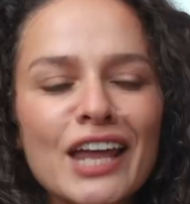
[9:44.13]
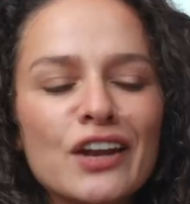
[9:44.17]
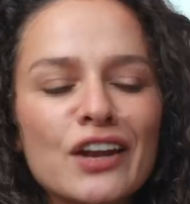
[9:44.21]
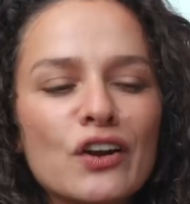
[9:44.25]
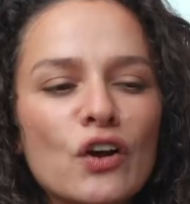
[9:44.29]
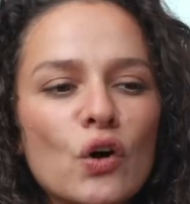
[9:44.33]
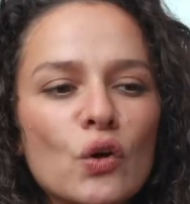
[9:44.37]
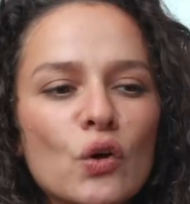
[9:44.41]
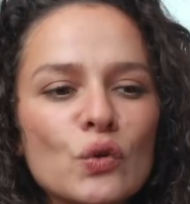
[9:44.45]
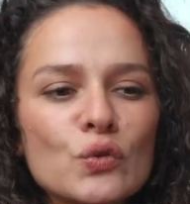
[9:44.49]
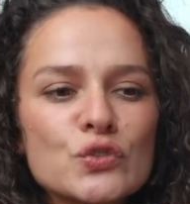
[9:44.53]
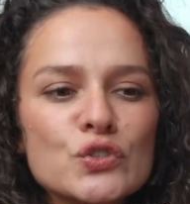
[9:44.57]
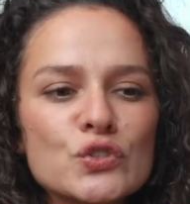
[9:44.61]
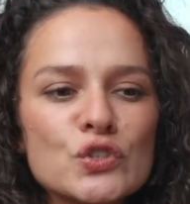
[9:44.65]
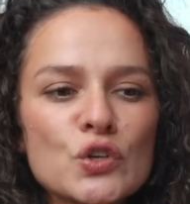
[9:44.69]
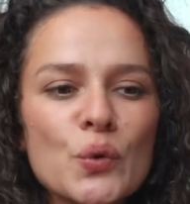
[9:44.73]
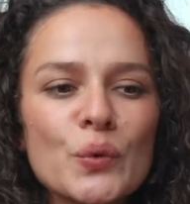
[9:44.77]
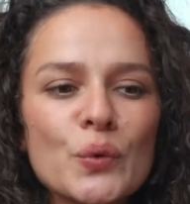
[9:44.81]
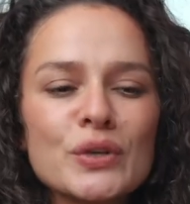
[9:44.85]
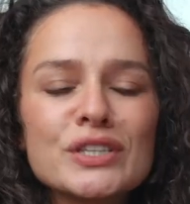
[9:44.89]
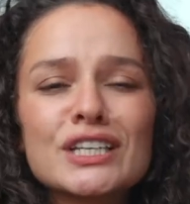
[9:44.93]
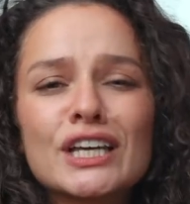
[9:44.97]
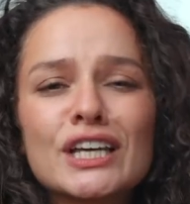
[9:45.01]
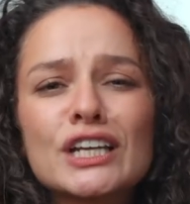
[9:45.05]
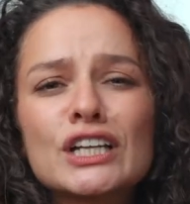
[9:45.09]
And
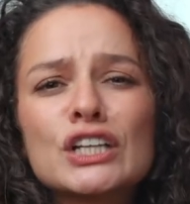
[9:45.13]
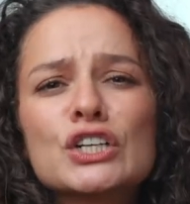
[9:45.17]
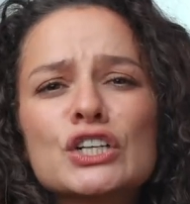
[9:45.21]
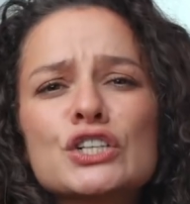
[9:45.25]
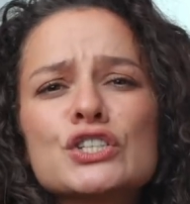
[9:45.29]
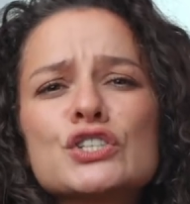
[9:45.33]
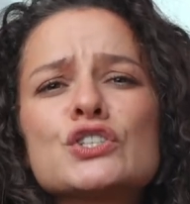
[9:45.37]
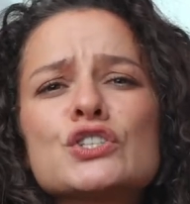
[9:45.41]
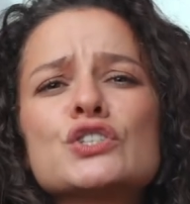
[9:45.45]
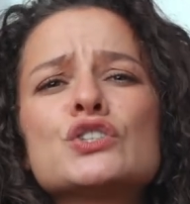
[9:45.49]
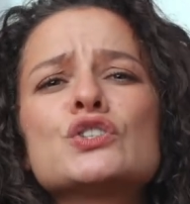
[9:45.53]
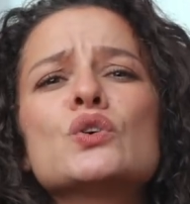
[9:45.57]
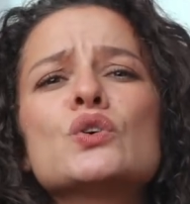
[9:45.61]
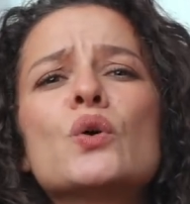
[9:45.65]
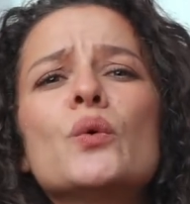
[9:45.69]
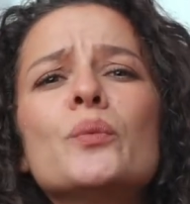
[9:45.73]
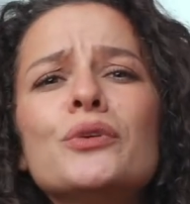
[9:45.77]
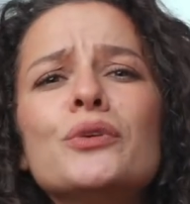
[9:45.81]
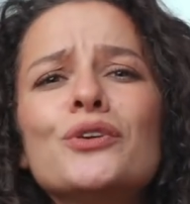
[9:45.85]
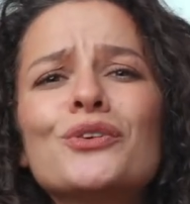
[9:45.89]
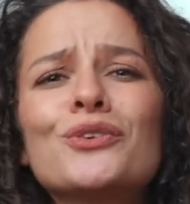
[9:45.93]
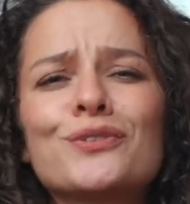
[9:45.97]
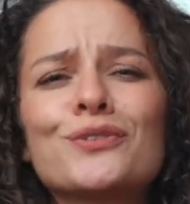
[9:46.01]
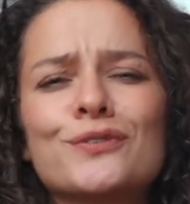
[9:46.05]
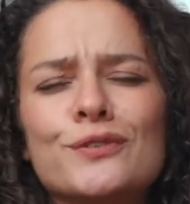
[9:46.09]
also it's gonna look so
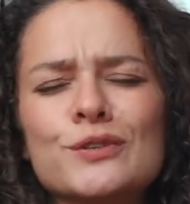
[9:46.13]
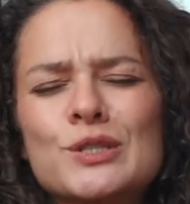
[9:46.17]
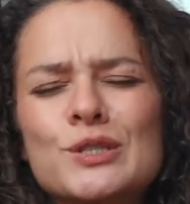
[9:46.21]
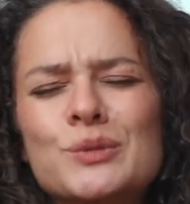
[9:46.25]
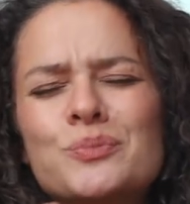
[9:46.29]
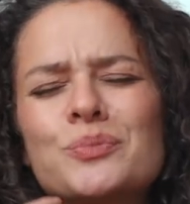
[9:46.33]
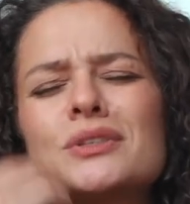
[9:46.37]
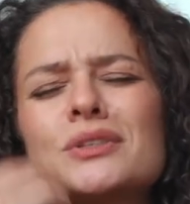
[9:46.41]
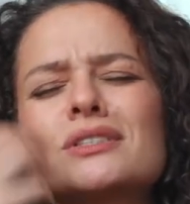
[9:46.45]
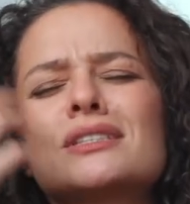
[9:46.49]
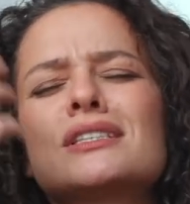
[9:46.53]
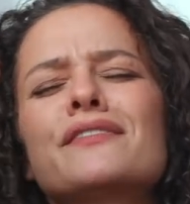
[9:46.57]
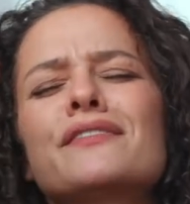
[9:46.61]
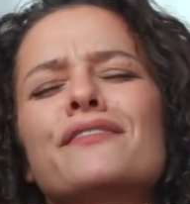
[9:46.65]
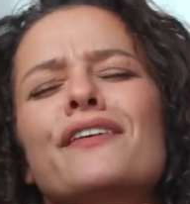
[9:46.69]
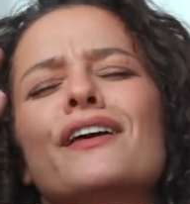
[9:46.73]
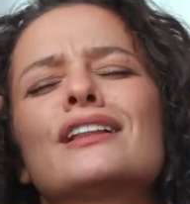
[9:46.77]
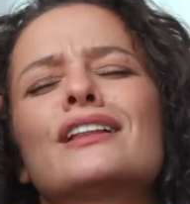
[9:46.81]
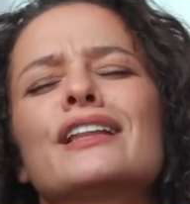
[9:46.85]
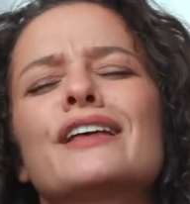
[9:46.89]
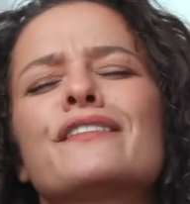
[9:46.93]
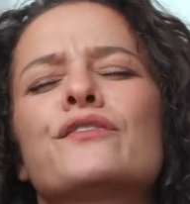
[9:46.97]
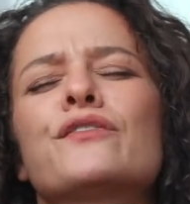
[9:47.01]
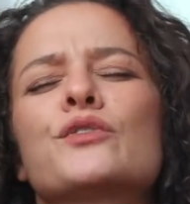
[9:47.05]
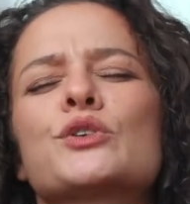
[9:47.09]
beautiful
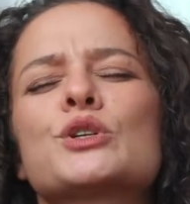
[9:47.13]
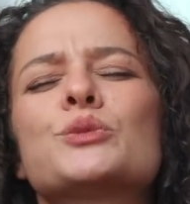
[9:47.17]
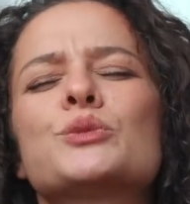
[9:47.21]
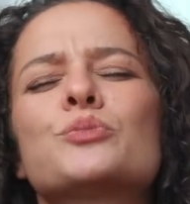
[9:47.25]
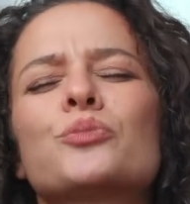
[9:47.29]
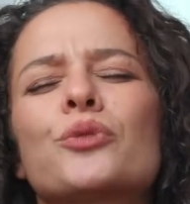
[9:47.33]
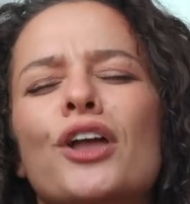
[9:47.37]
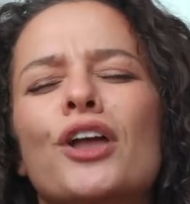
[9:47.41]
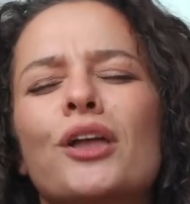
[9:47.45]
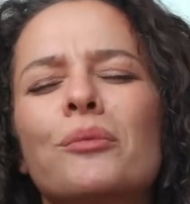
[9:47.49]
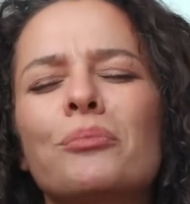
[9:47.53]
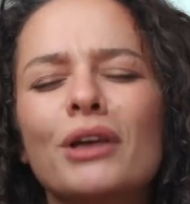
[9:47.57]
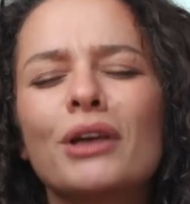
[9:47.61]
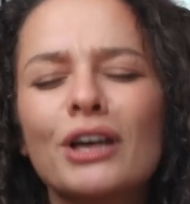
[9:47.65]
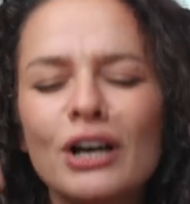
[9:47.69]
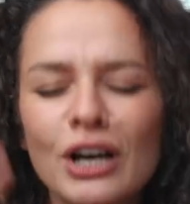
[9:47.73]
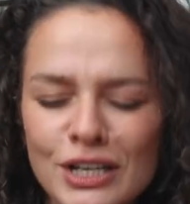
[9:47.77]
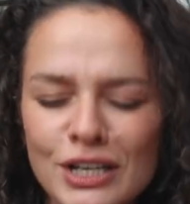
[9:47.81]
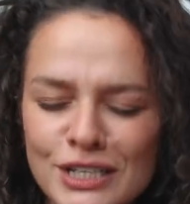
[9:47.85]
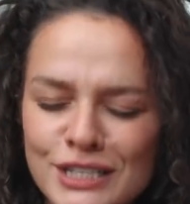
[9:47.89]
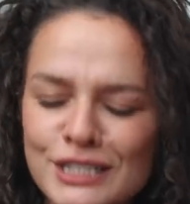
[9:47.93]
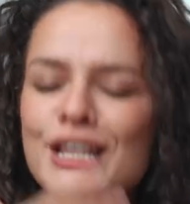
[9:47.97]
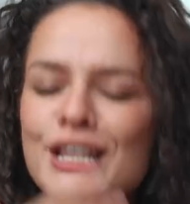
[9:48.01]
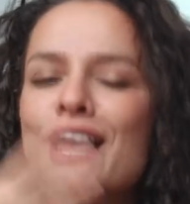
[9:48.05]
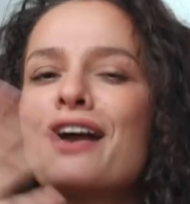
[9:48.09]
specifically for spring
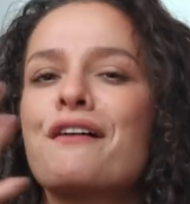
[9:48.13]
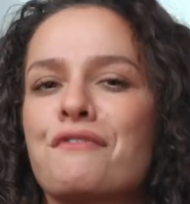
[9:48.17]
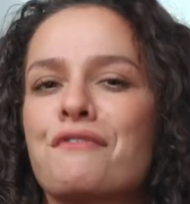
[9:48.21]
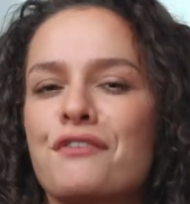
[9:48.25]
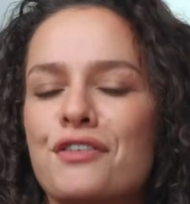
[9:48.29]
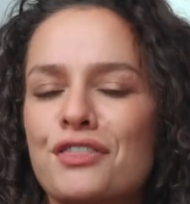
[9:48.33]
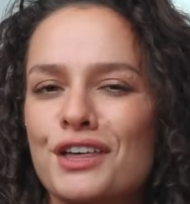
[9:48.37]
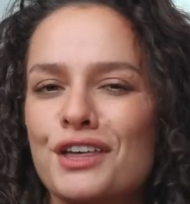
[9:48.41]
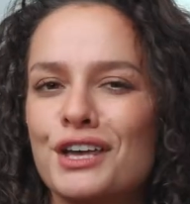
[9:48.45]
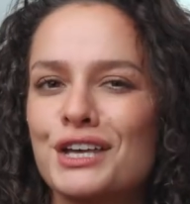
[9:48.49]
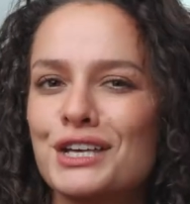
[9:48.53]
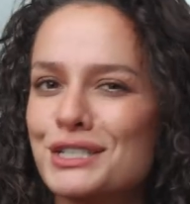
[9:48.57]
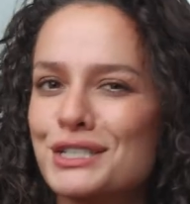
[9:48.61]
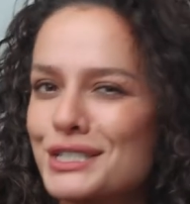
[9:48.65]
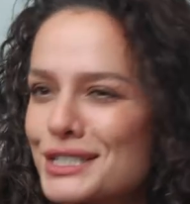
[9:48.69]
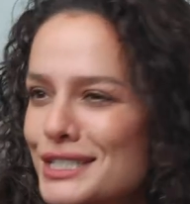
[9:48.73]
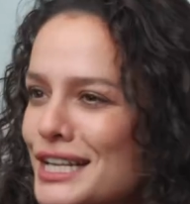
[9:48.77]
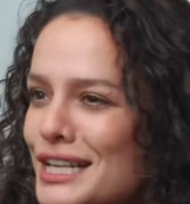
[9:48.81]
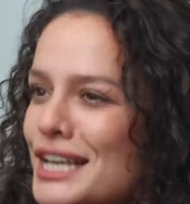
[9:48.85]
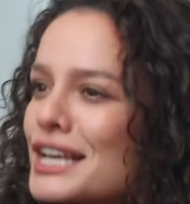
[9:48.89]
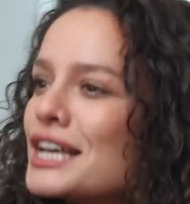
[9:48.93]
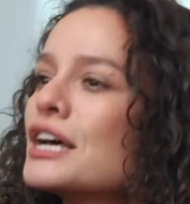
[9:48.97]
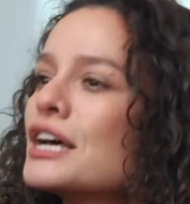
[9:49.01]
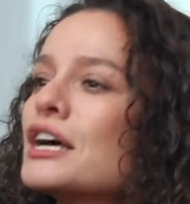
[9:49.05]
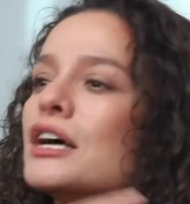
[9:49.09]
because everything is
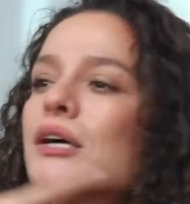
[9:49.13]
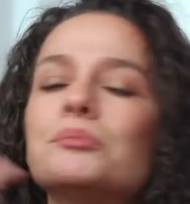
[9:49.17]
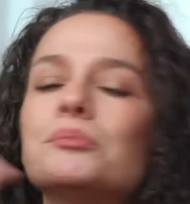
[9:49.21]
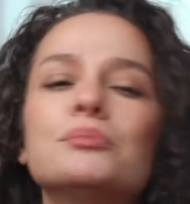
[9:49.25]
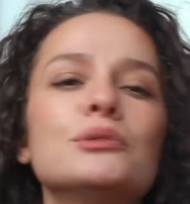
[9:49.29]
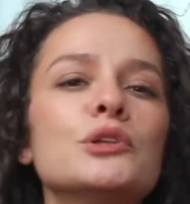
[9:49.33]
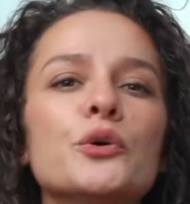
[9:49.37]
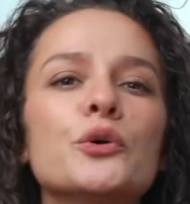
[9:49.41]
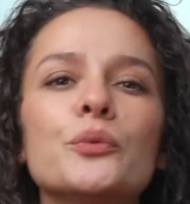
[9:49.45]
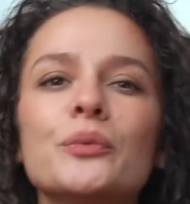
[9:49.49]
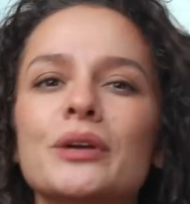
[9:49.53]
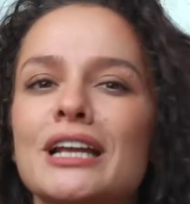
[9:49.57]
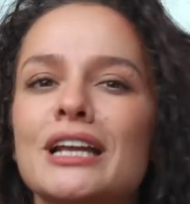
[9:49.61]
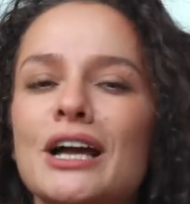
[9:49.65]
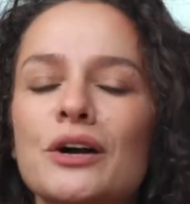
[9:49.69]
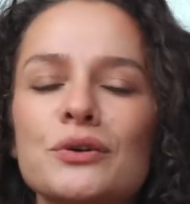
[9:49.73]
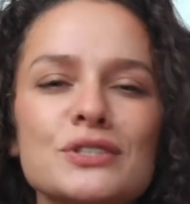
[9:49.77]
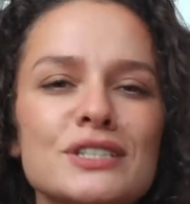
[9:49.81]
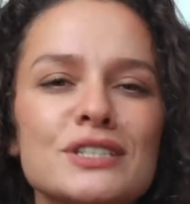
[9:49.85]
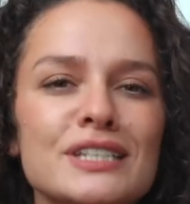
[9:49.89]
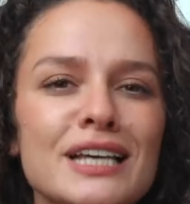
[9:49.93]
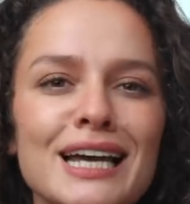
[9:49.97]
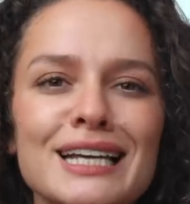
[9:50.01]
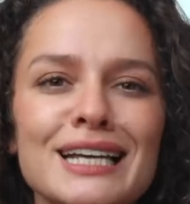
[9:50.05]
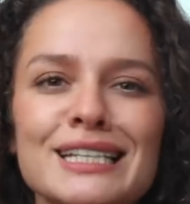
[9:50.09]
blooming
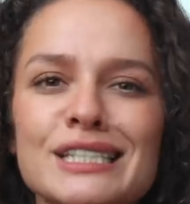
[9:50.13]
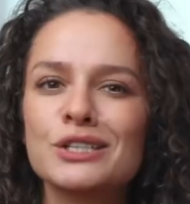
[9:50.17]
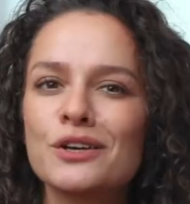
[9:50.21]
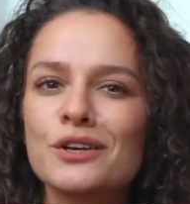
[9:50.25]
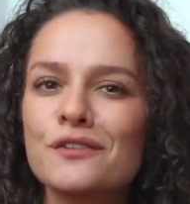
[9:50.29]
outside.